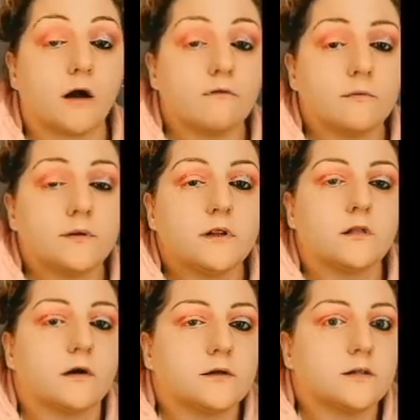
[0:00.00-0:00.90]
everybody
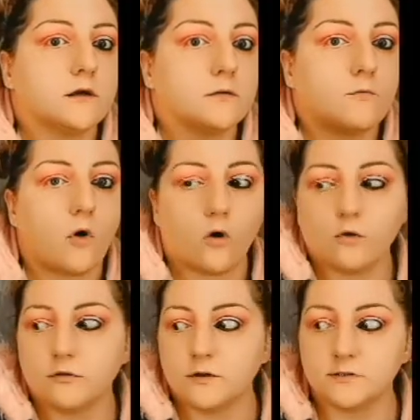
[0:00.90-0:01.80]
liked him
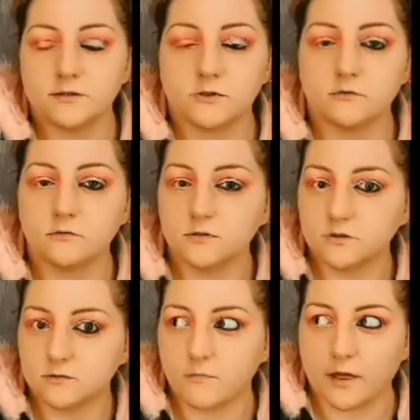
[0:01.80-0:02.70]
all these
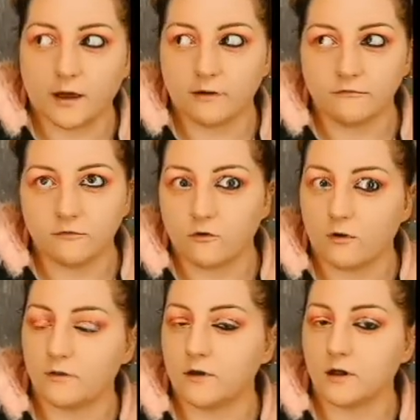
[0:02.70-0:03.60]
years after
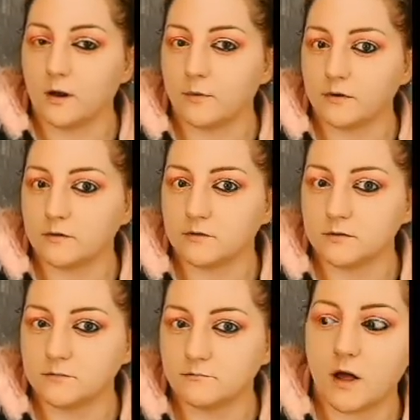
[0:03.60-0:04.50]
all that happened,
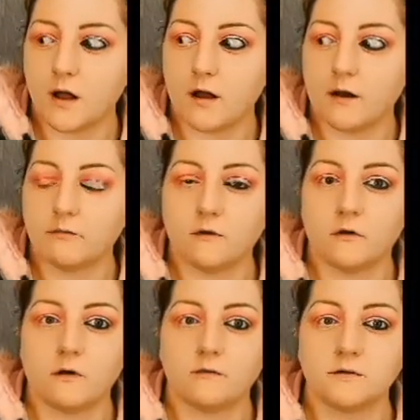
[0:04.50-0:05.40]
and then
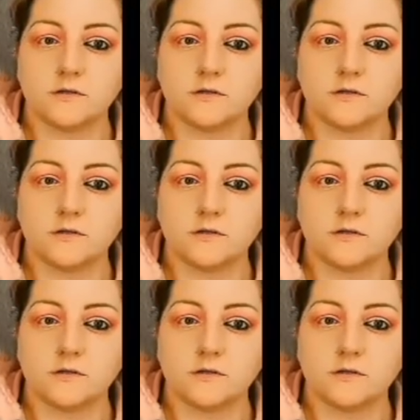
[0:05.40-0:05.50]
all of a